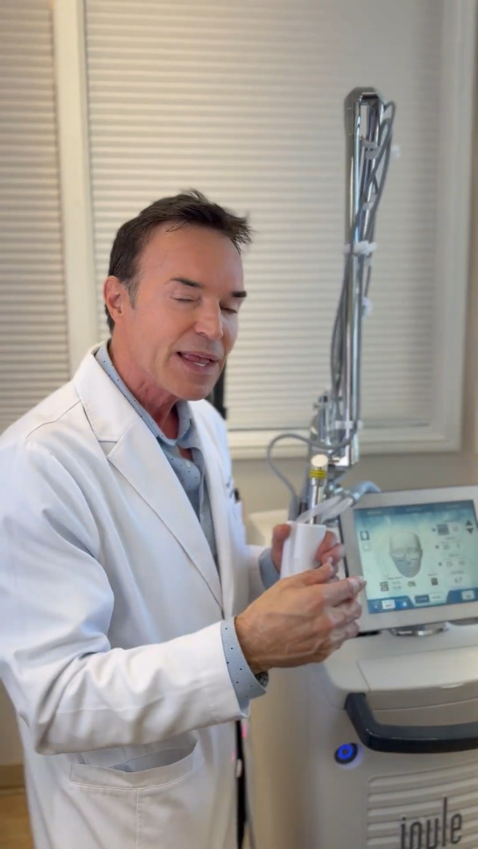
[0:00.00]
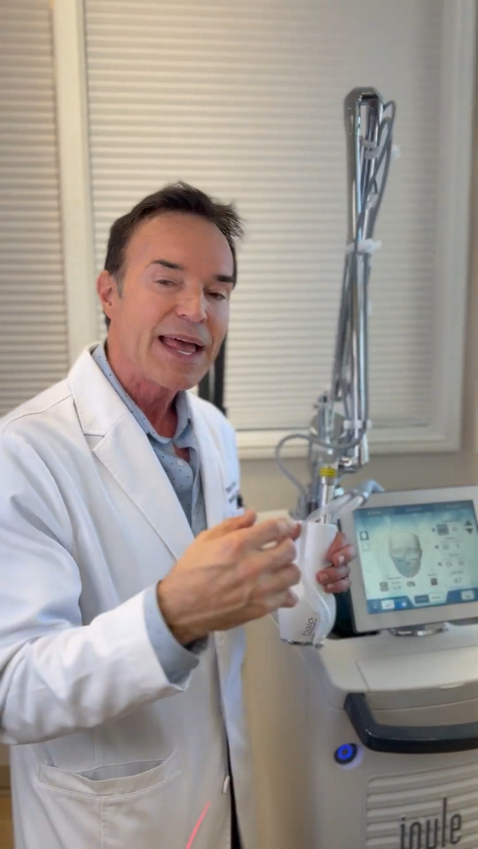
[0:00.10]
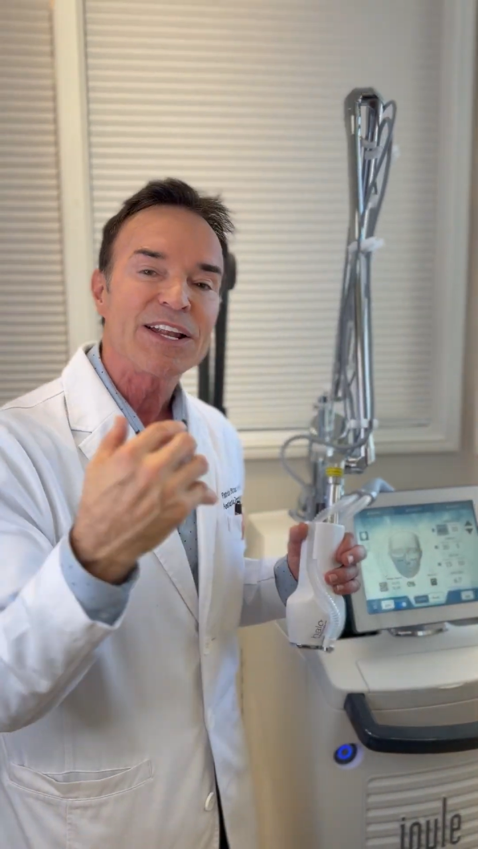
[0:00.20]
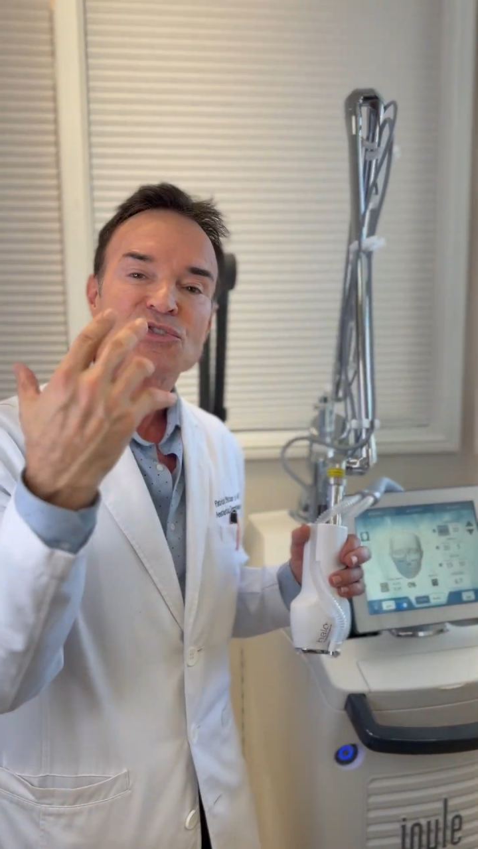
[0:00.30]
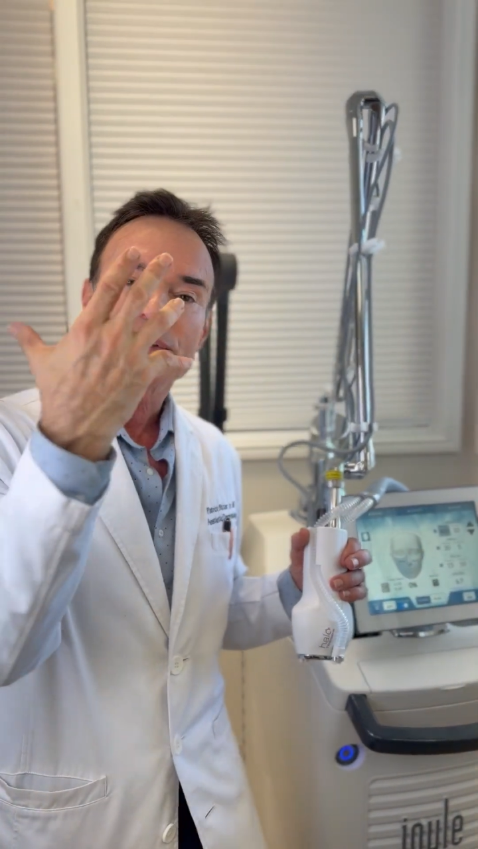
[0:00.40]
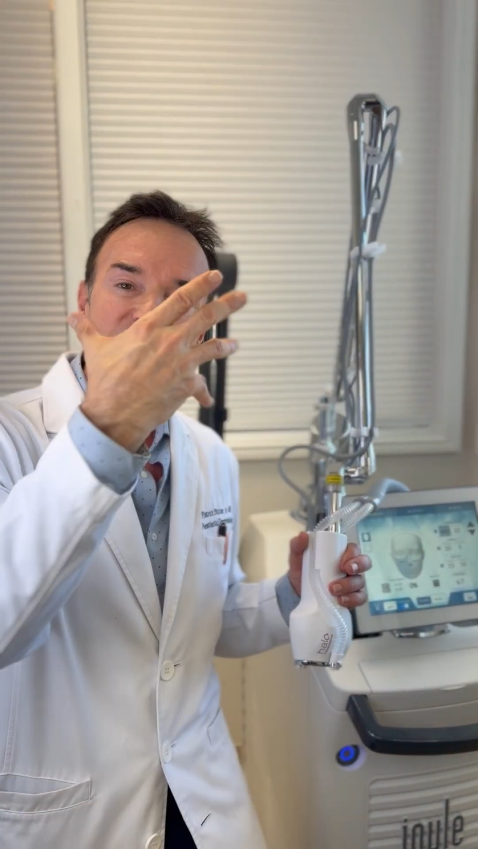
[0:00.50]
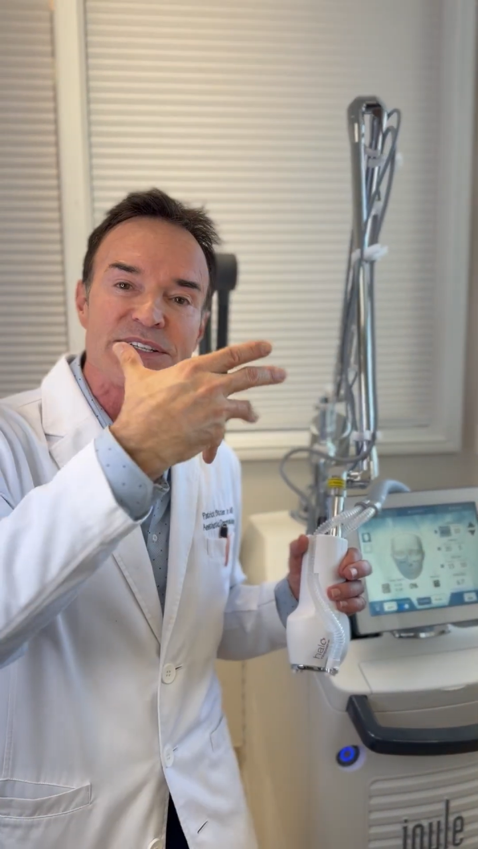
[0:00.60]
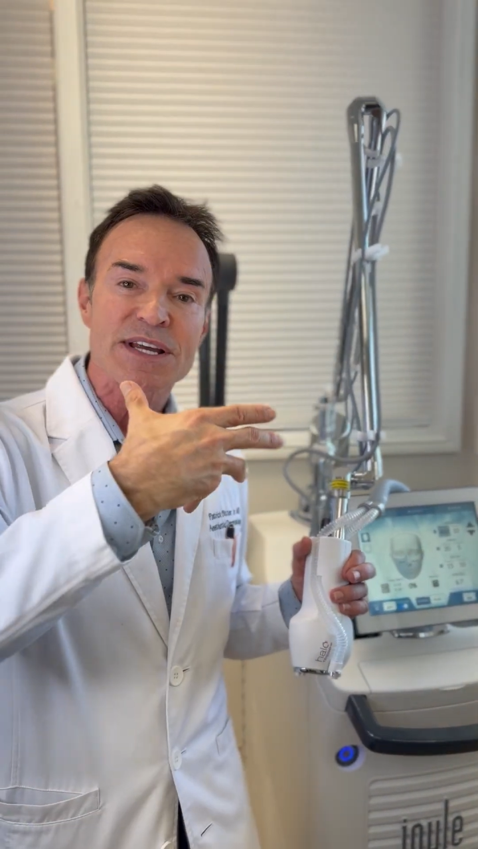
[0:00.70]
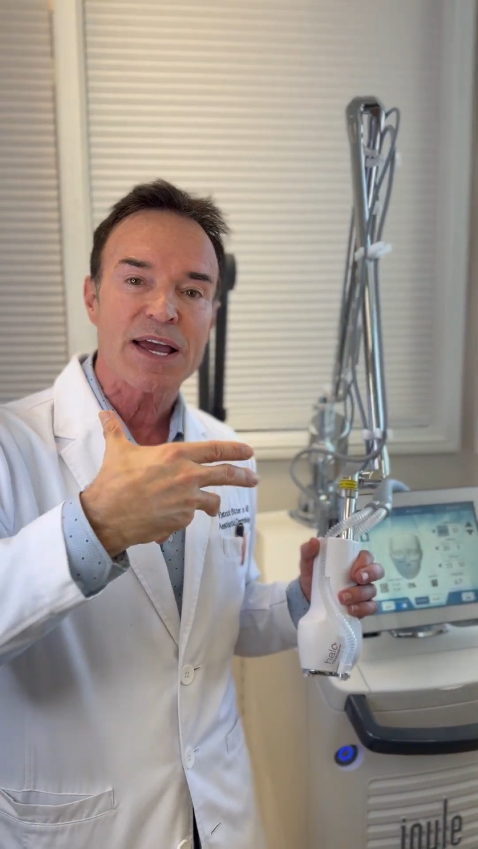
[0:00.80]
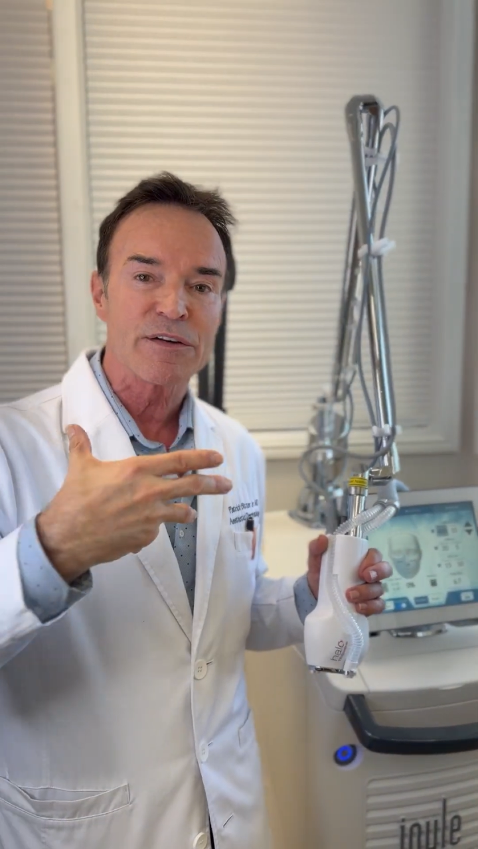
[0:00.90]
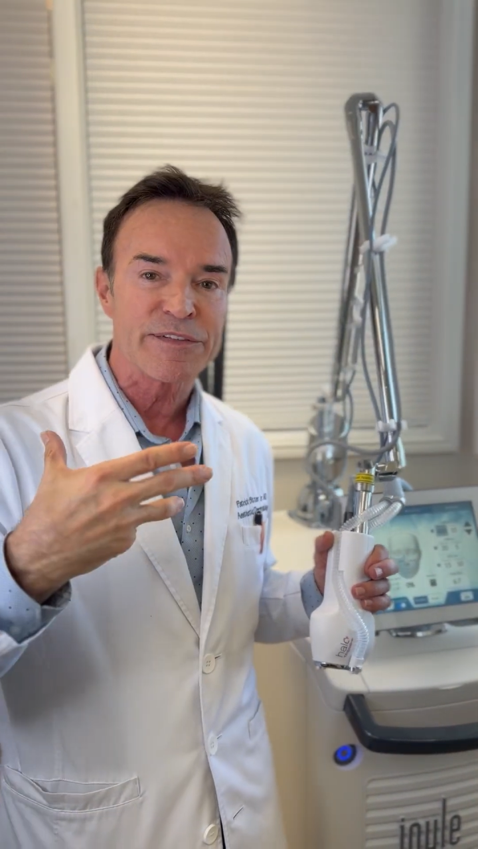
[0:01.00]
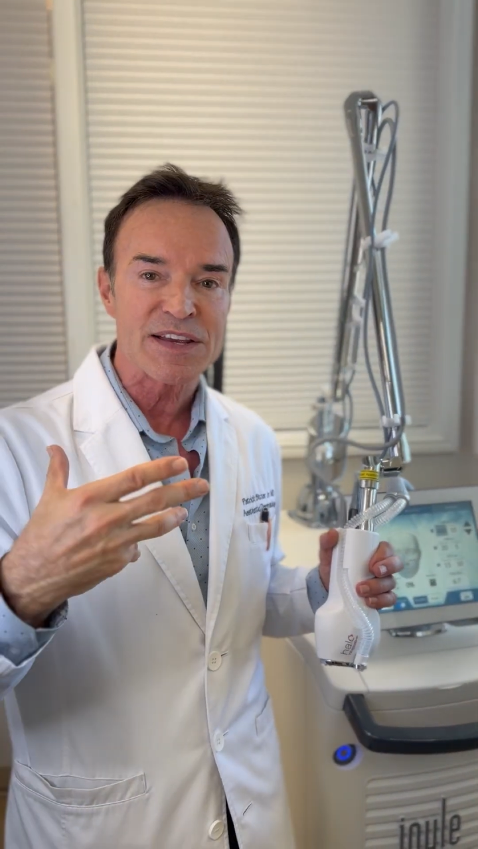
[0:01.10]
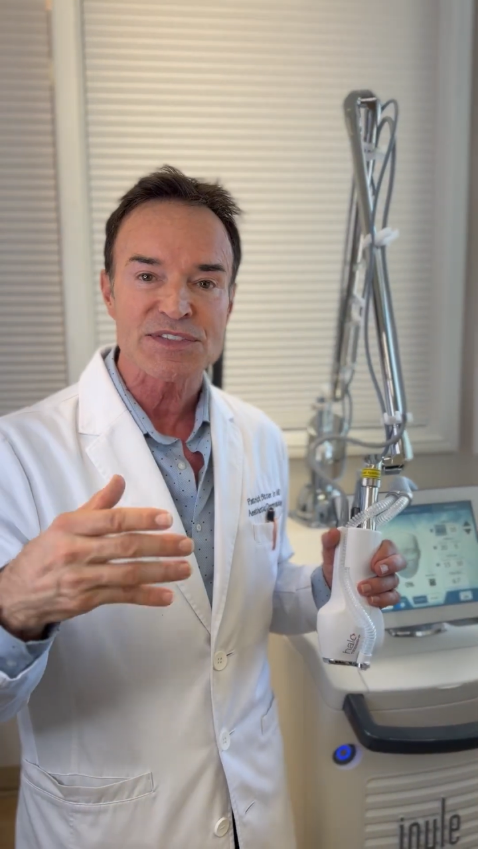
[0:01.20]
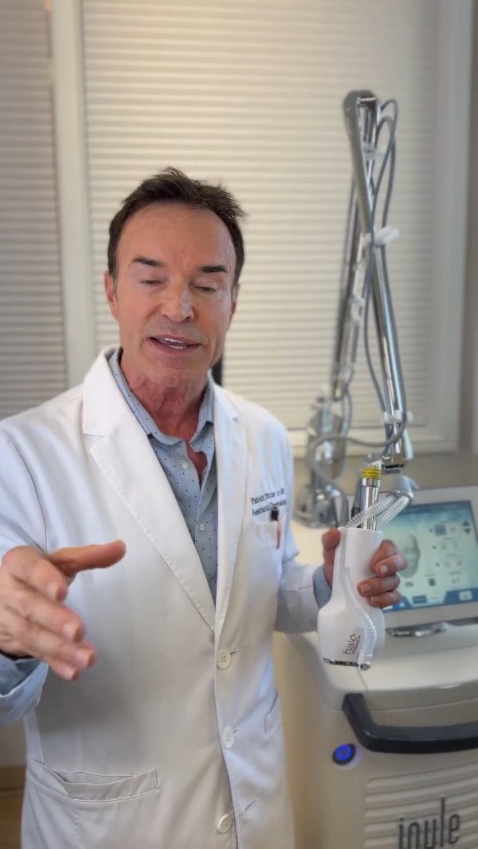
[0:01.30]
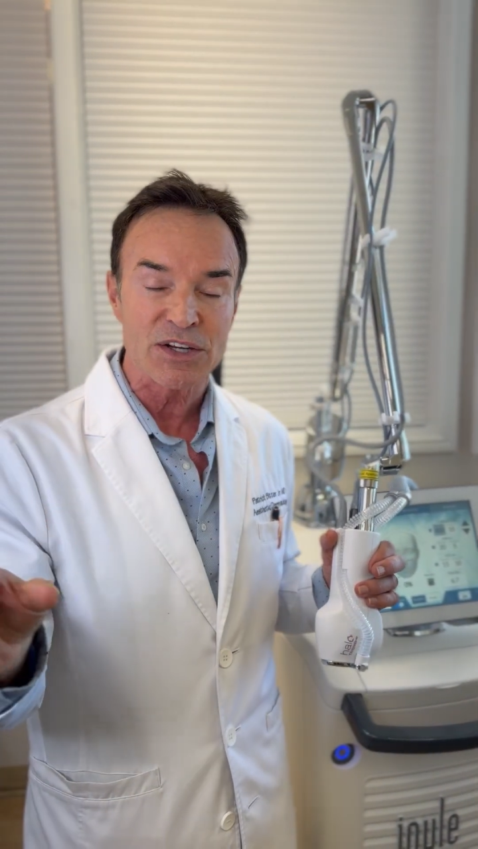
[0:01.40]
and treat the entire
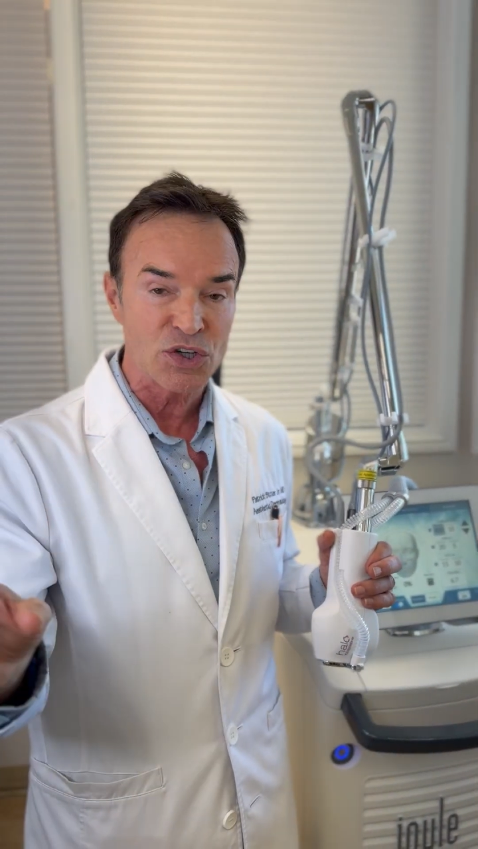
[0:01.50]
face, I can